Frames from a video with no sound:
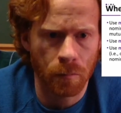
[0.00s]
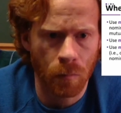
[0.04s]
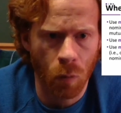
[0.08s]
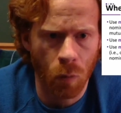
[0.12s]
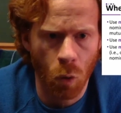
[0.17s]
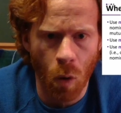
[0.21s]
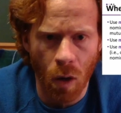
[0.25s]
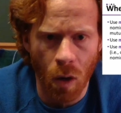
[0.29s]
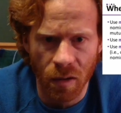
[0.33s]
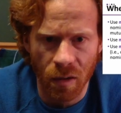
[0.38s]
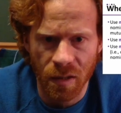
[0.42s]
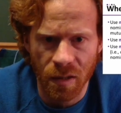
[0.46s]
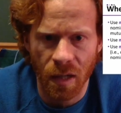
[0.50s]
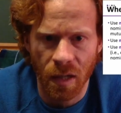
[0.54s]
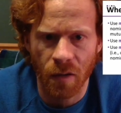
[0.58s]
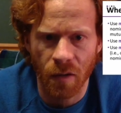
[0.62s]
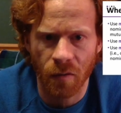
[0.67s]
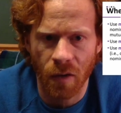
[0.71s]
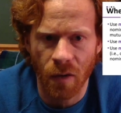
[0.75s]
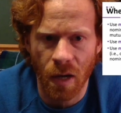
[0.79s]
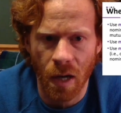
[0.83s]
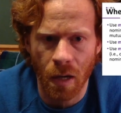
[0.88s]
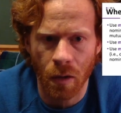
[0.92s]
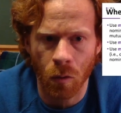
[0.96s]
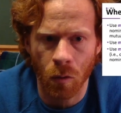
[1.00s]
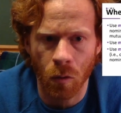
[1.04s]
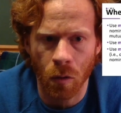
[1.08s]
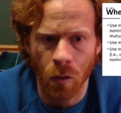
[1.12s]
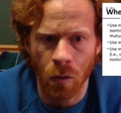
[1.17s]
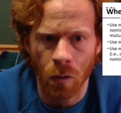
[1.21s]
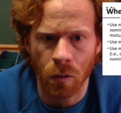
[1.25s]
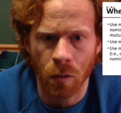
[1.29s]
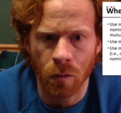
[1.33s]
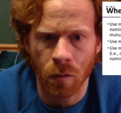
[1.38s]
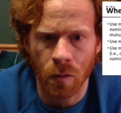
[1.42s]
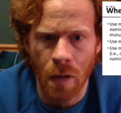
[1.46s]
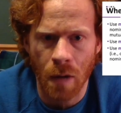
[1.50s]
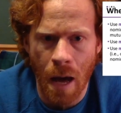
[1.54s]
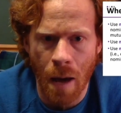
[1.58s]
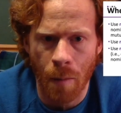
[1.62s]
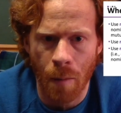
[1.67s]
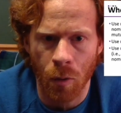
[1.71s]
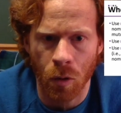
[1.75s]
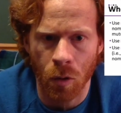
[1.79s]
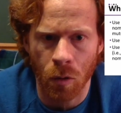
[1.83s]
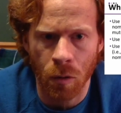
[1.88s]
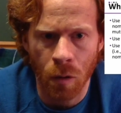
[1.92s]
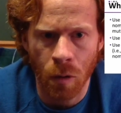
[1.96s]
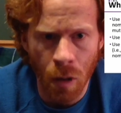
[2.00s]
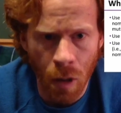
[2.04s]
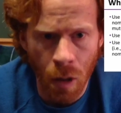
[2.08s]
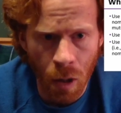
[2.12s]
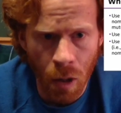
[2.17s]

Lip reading: qualitative, categorical, nominal.